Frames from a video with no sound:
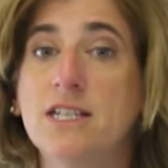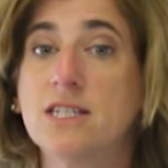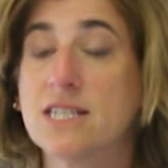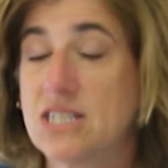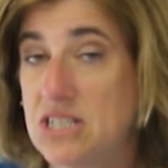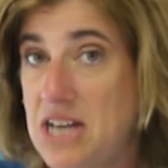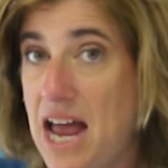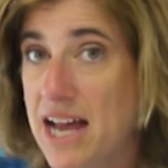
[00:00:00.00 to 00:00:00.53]
a
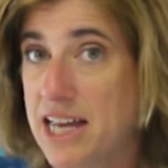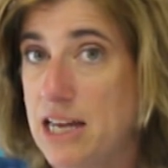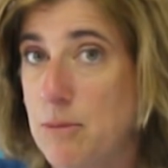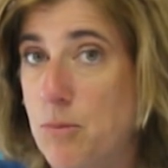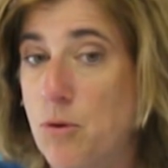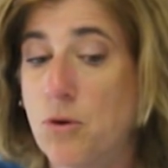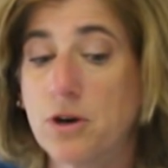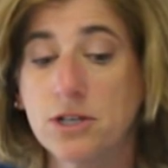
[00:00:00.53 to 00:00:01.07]
stacking
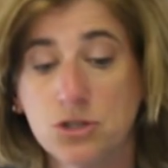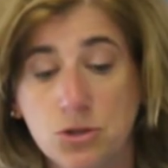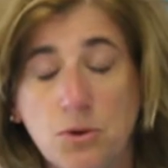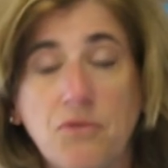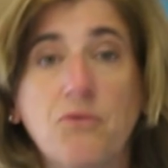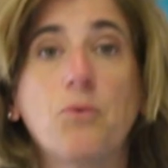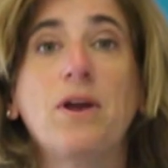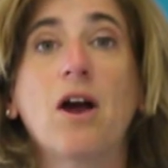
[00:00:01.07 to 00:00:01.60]
port, so
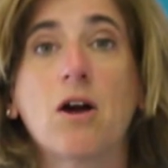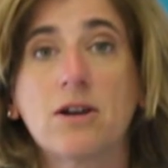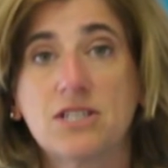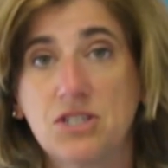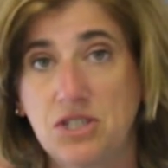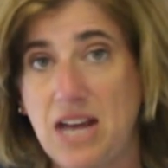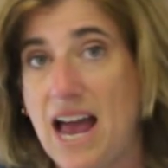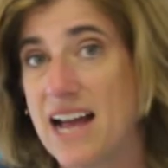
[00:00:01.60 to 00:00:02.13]
if we are
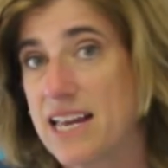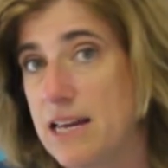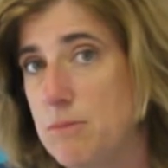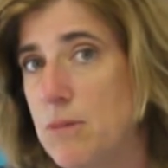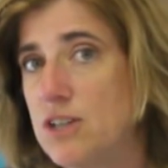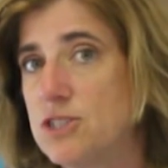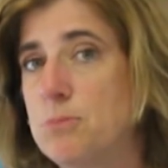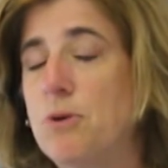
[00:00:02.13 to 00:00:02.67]
stacking
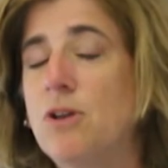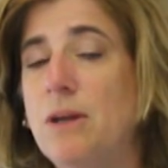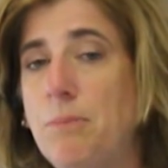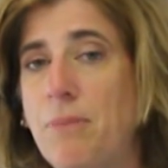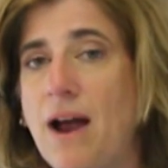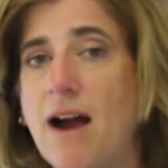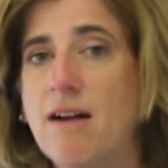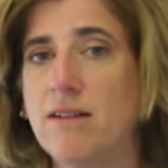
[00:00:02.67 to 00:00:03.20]
multiple in
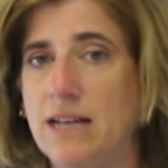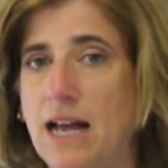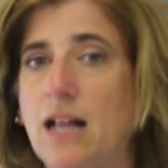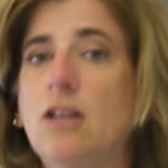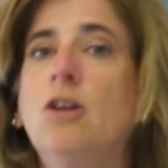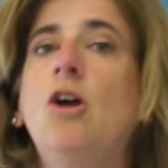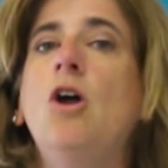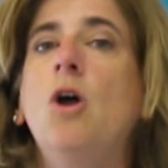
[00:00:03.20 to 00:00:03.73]

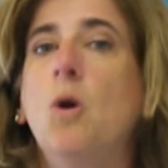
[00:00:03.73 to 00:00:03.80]
parallel,